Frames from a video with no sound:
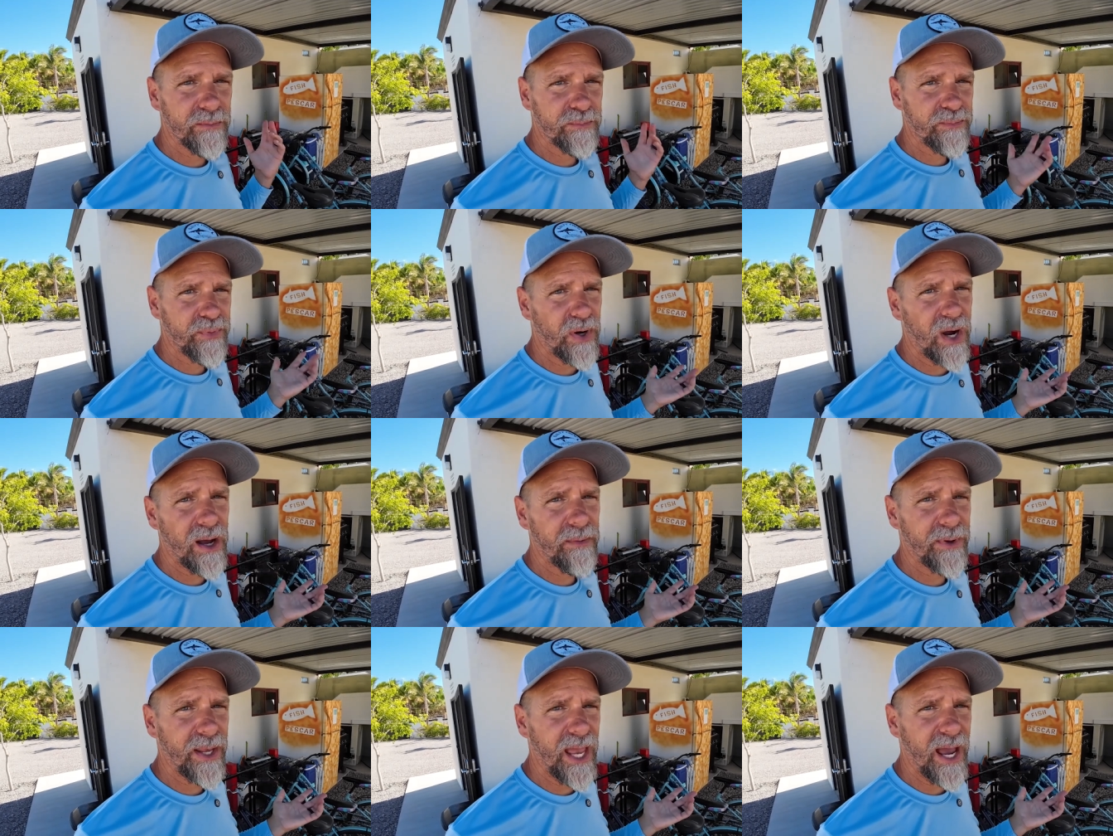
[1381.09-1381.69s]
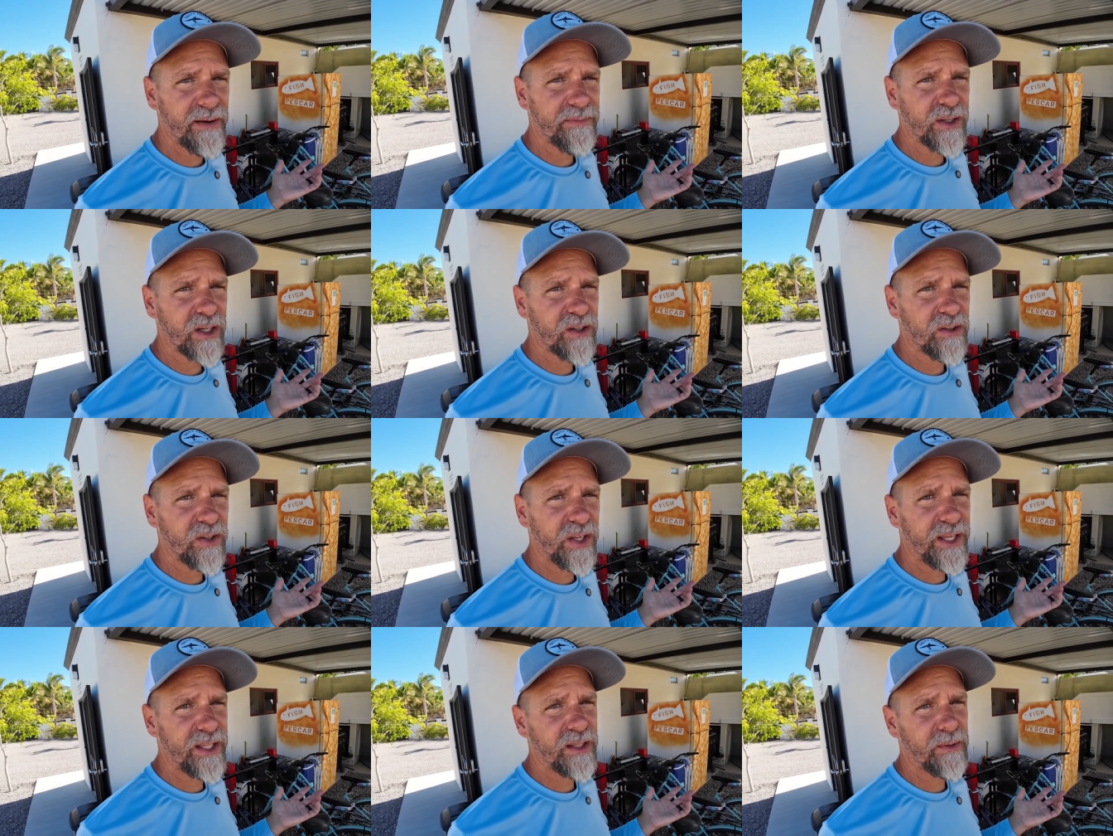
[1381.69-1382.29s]
probably have to
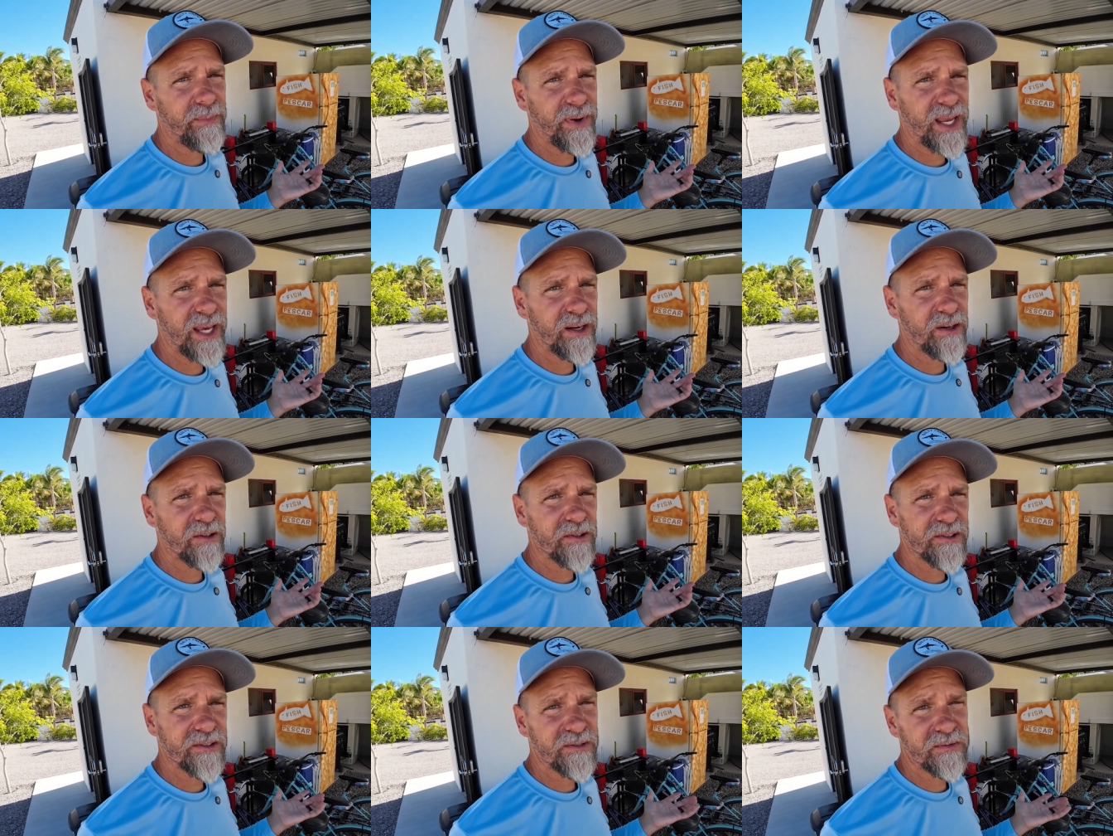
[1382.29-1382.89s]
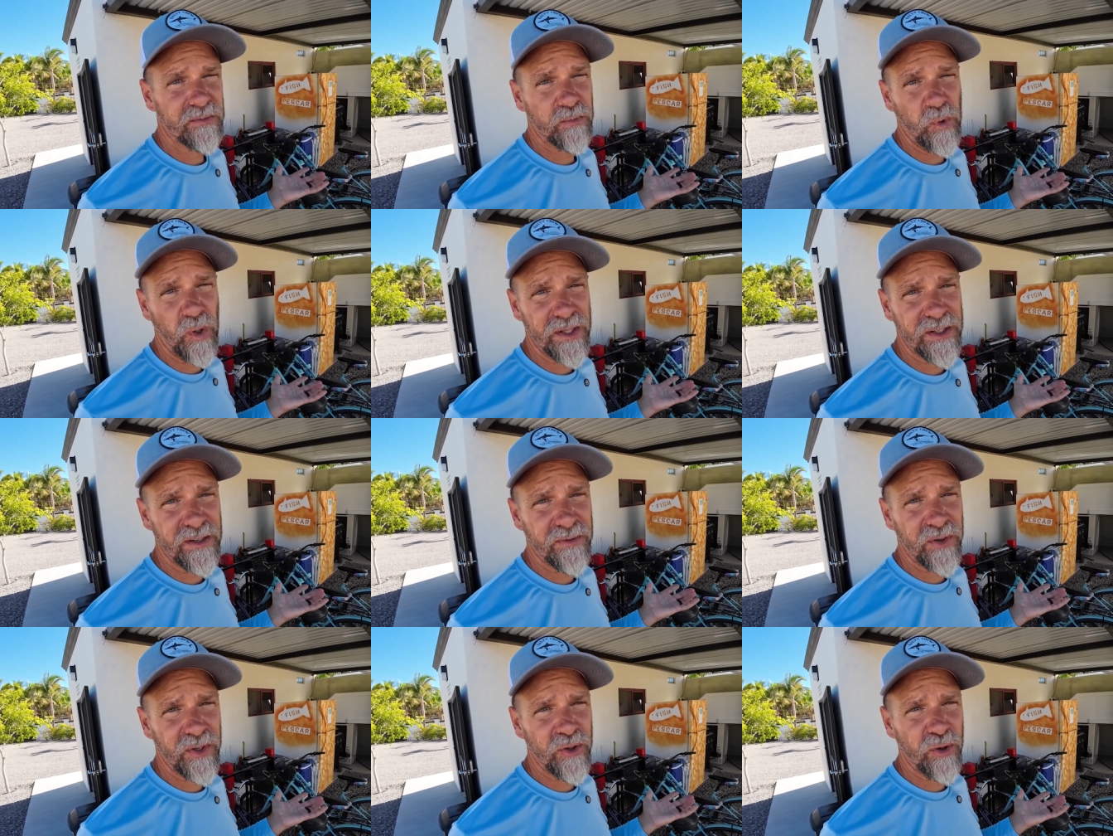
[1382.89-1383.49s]
clean the panels
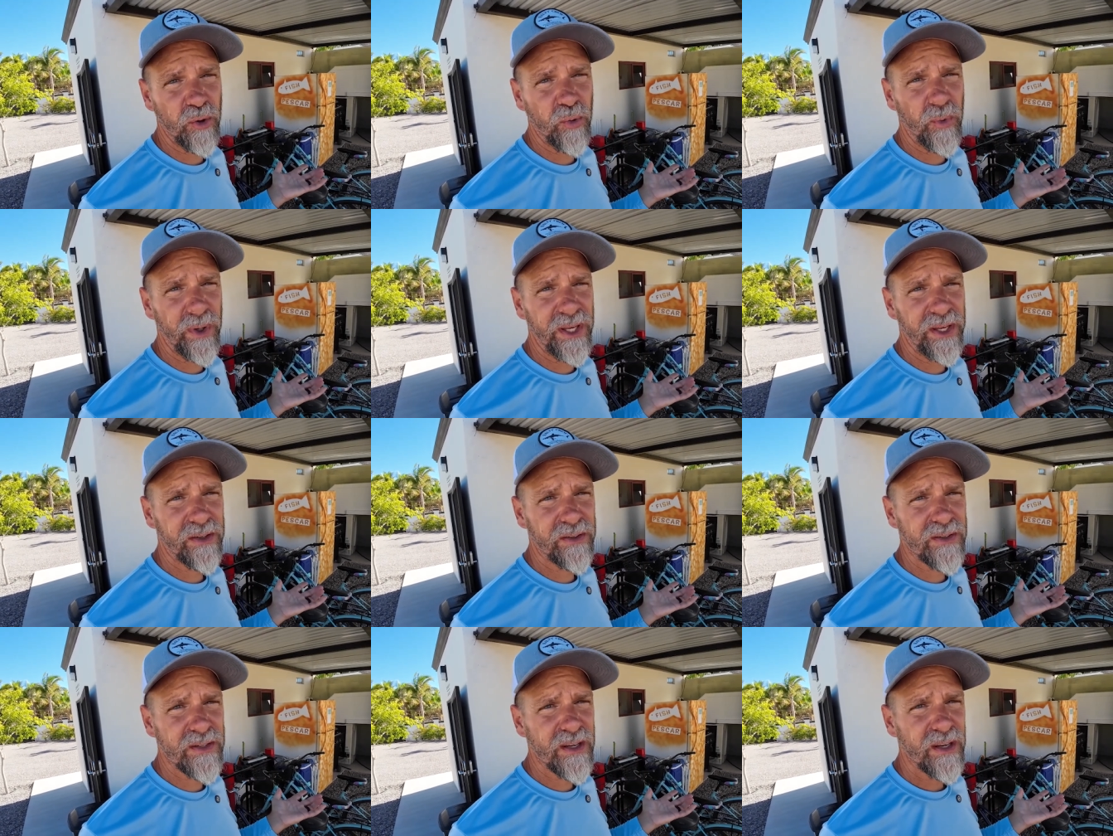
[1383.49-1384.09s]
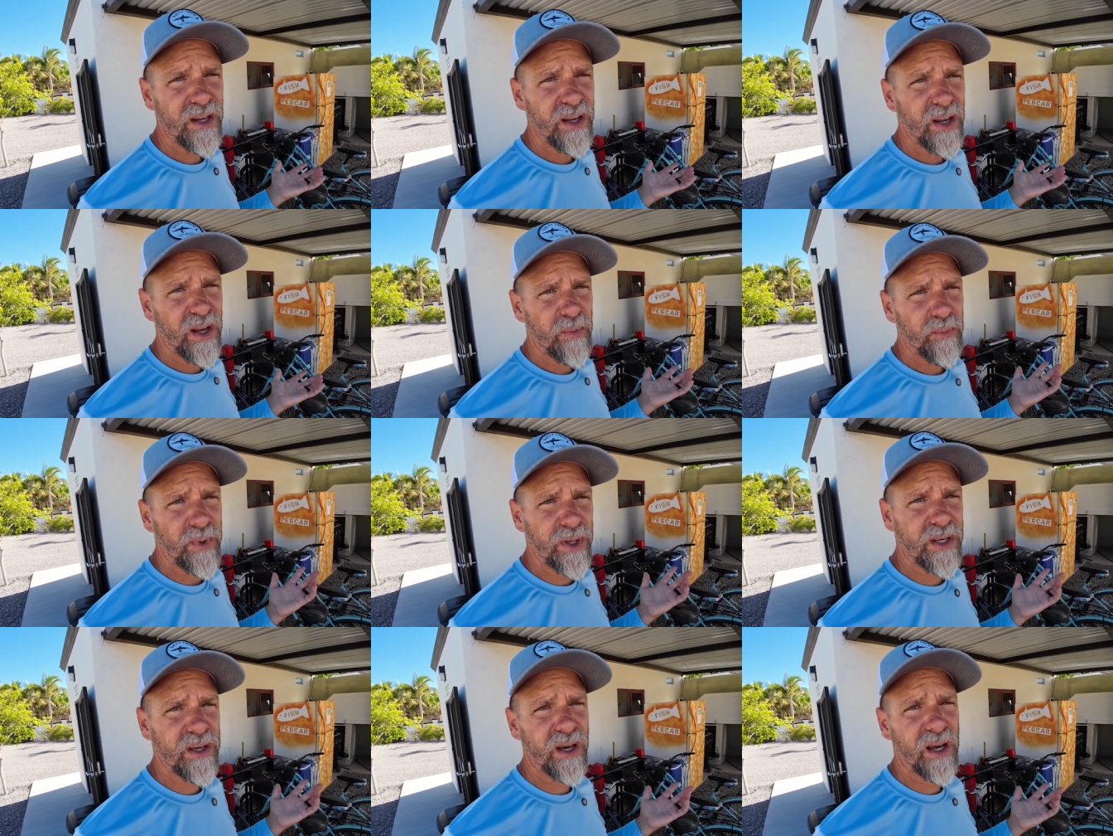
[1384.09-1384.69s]
once every 2 weeks
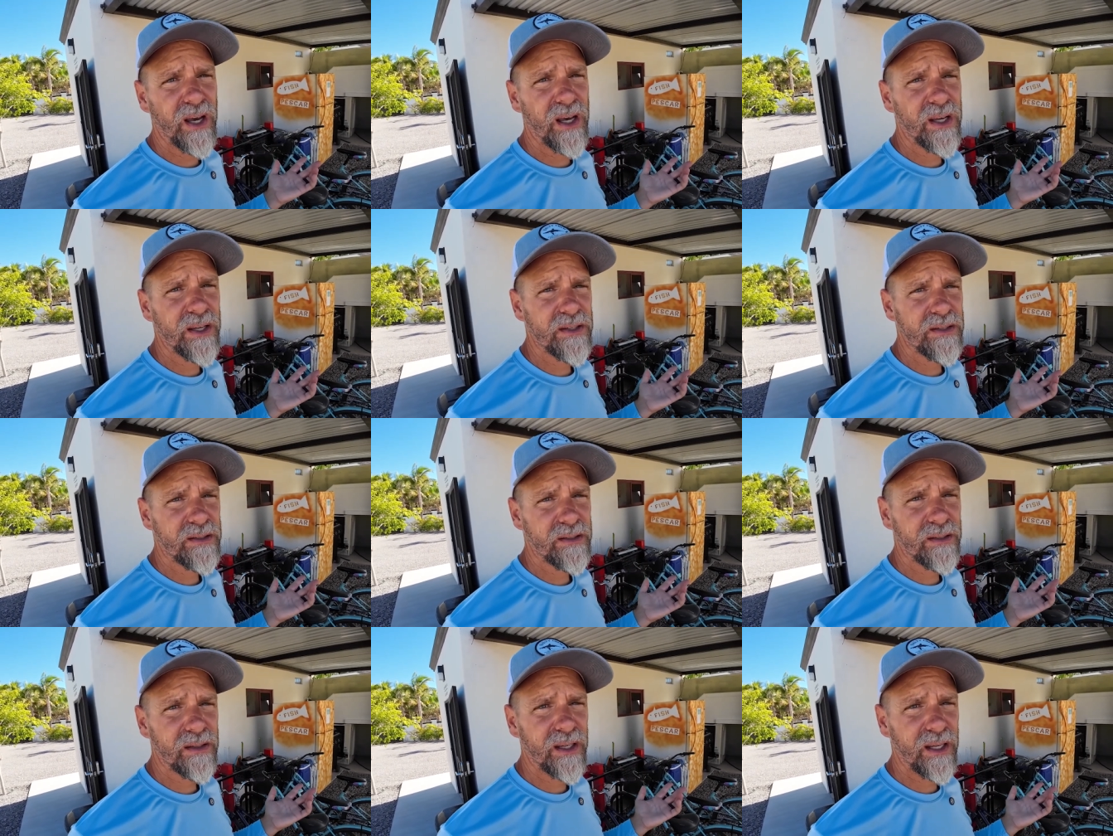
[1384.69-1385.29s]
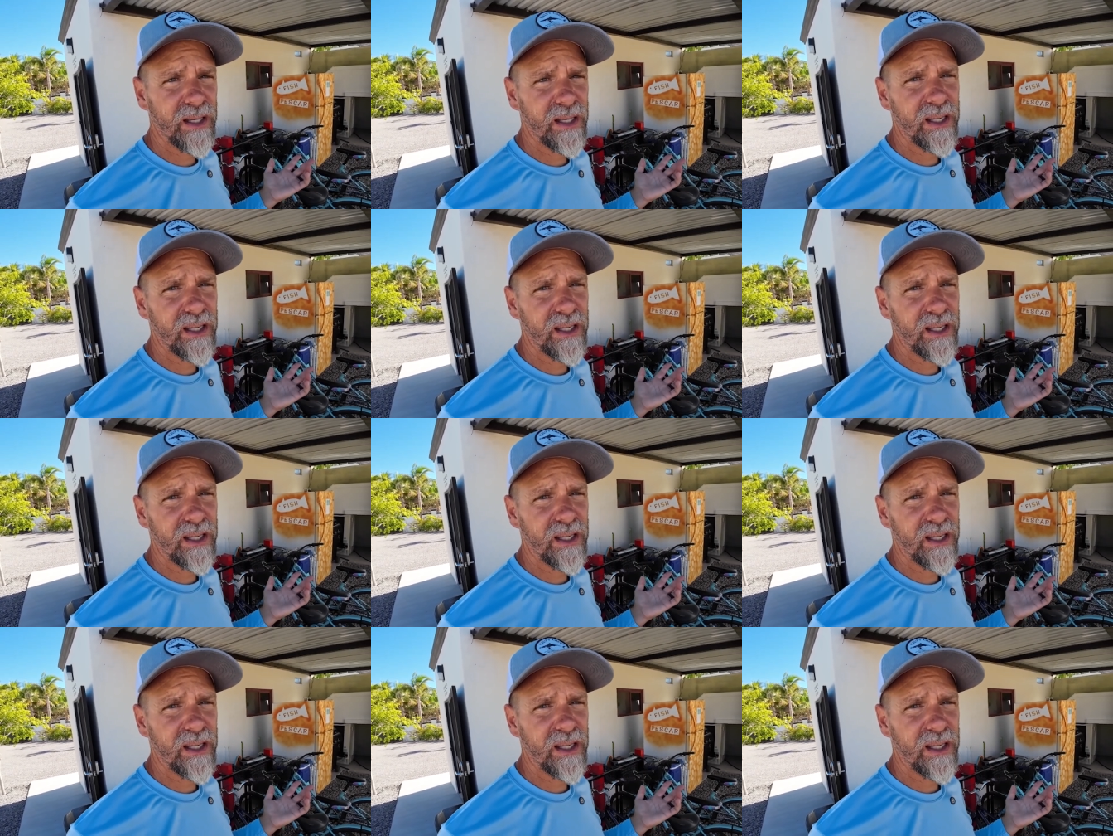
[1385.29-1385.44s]
because it